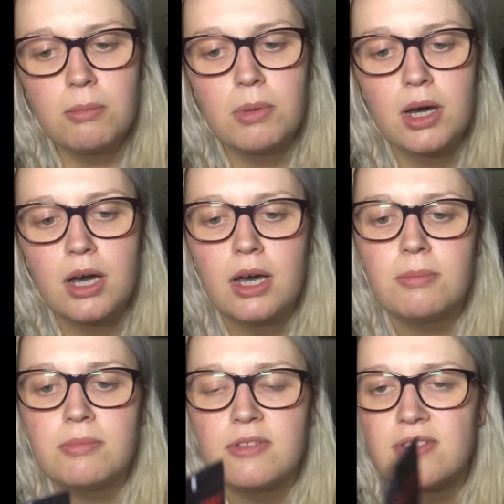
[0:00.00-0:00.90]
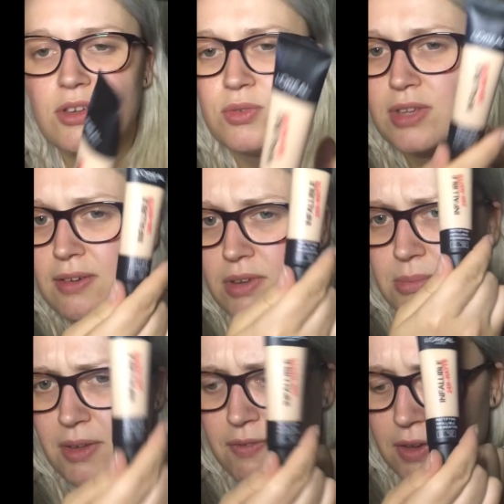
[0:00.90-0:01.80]
But still definitely
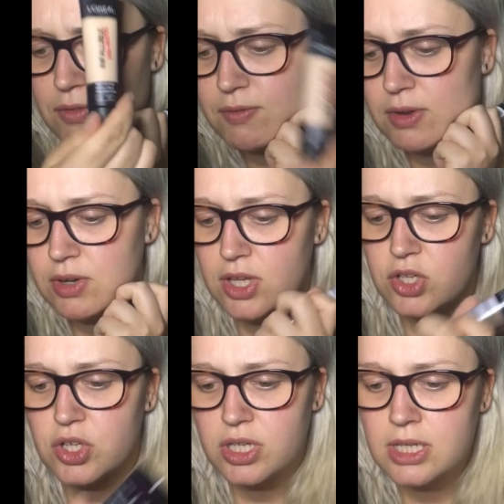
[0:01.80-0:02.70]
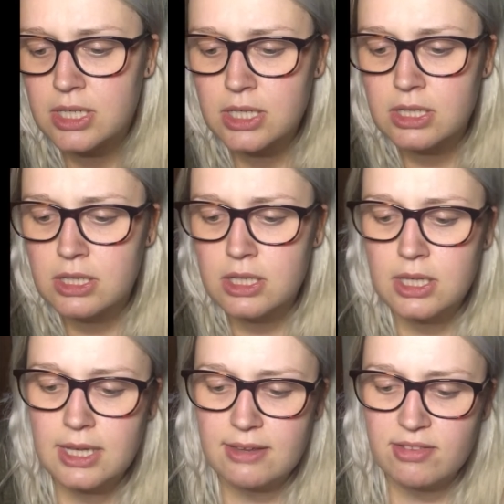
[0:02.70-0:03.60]
my favourite foundation
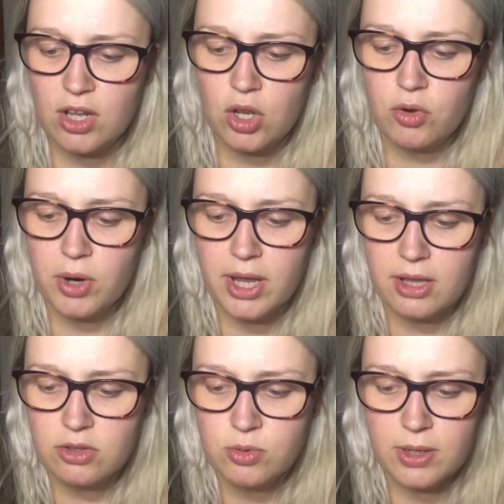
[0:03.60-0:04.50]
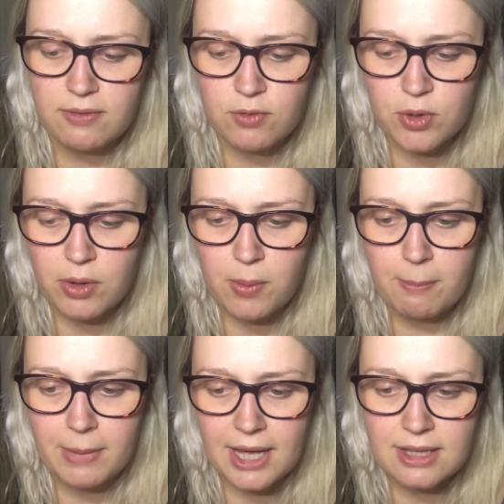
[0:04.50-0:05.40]
is the L'Oreal 24-Hour
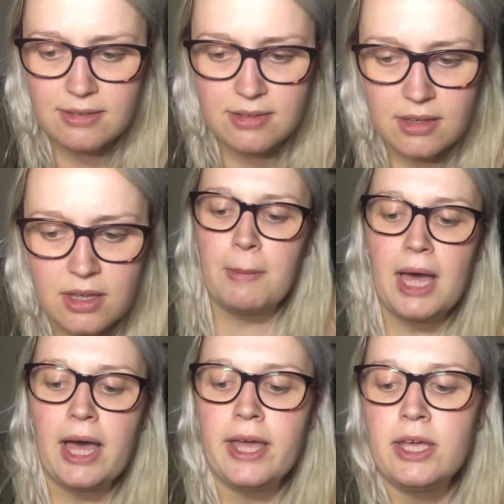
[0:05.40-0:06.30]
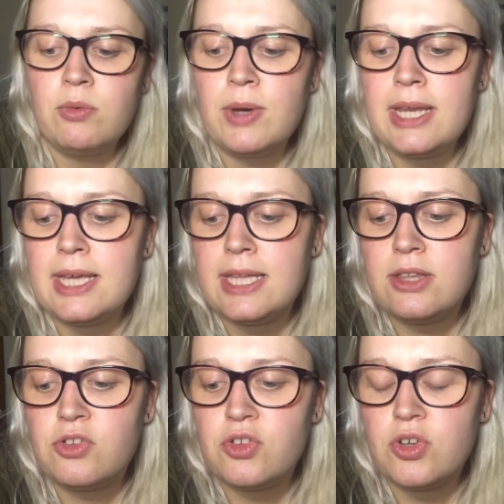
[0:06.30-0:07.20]
Matte. I went
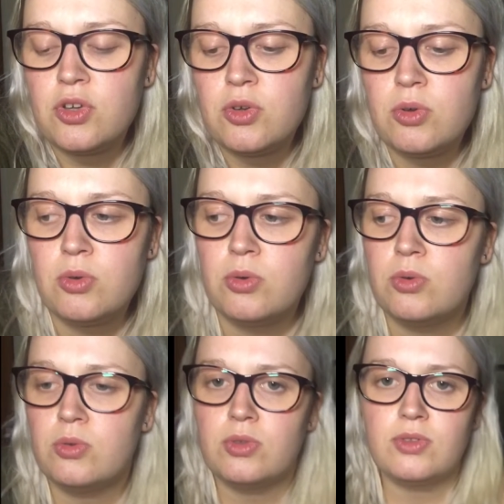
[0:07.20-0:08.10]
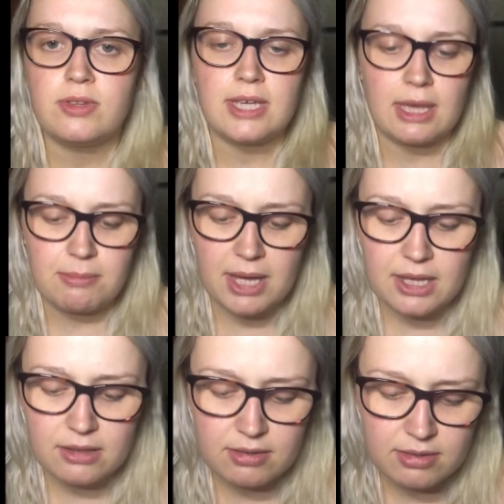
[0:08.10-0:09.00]
into TK
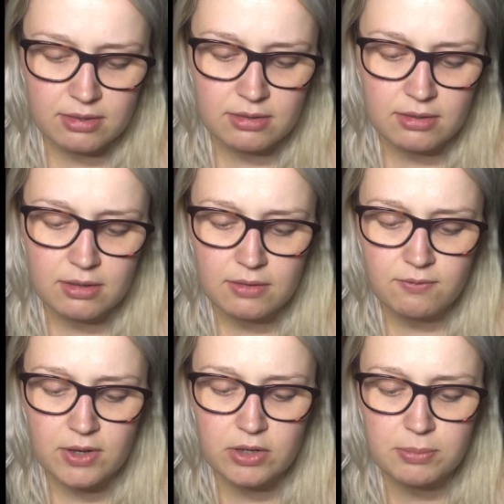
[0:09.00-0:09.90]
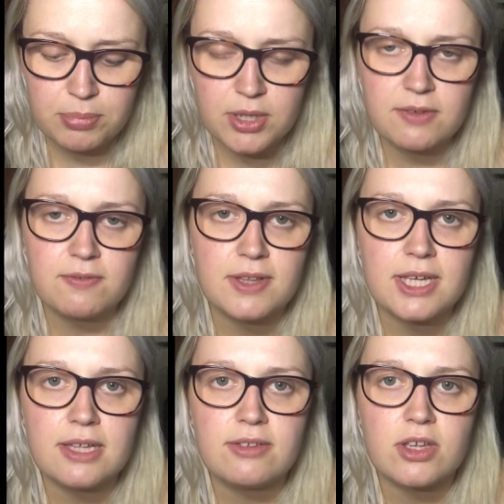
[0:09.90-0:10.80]
Maxx very
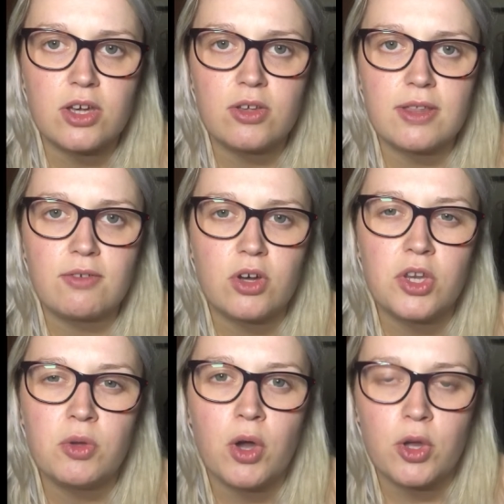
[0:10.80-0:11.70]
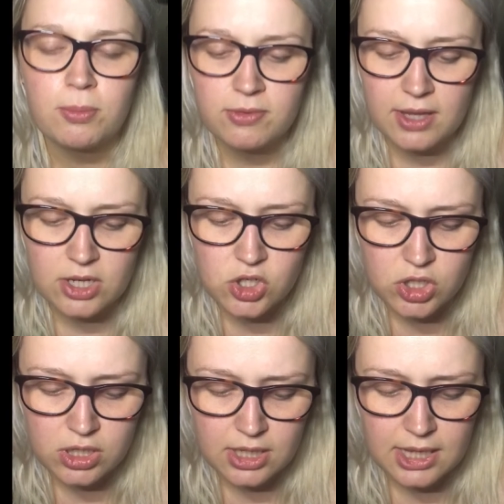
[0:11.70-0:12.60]
briefly to go, they've got a new home
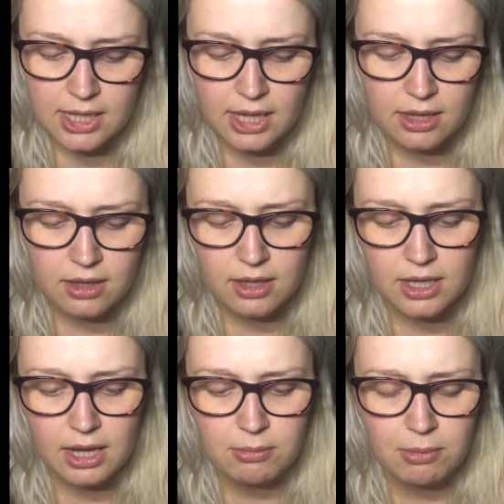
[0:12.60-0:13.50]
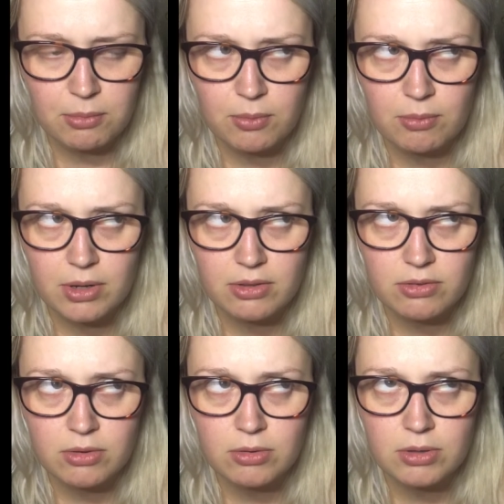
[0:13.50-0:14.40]
section in there. I can't remember what it's
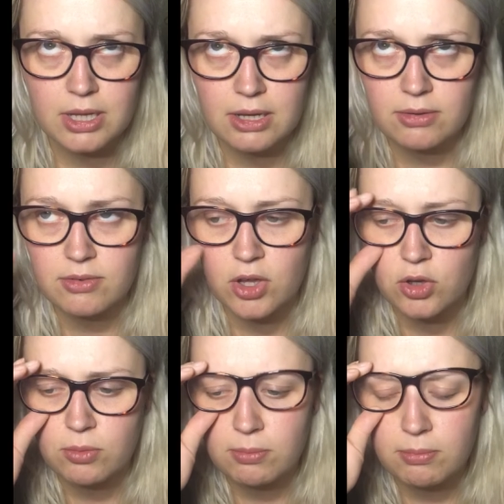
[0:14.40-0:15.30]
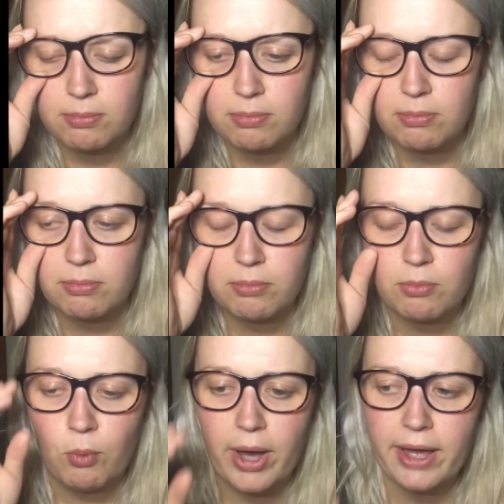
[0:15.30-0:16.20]
called now, it's home
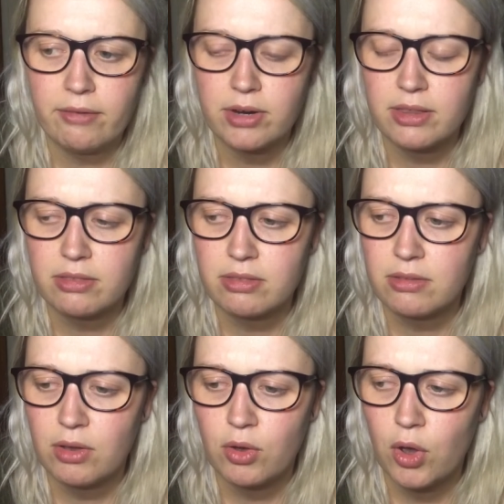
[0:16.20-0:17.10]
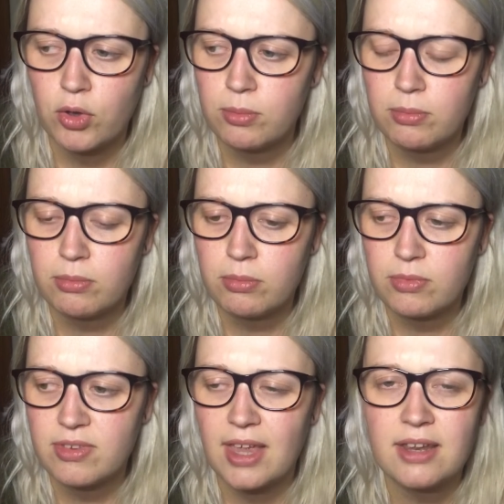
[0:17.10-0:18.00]
wear, home
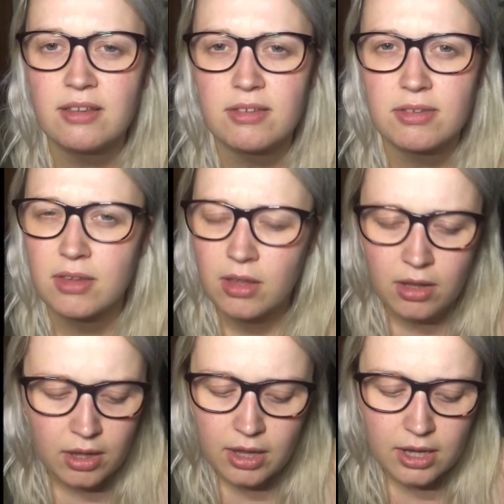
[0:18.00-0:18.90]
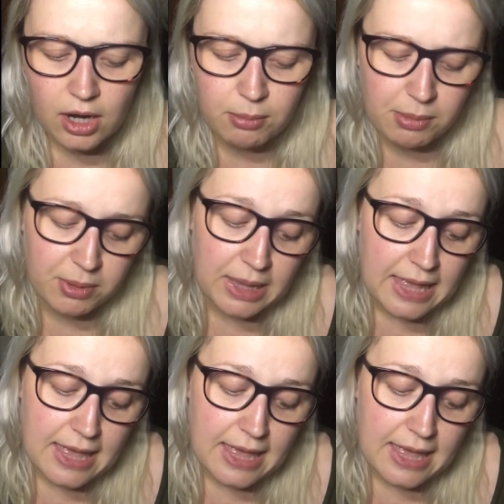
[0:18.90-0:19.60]
scents, can't remember.